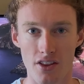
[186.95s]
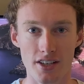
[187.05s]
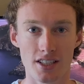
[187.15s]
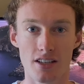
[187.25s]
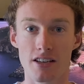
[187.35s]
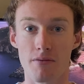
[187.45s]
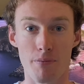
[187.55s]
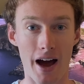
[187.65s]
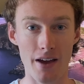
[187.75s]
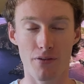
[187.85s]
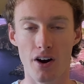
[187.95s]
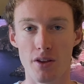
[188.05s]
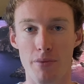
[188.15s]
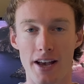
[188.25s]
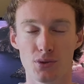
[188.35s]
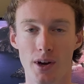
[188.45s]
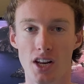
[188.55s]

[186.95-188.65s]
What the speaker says: This is by far the best way to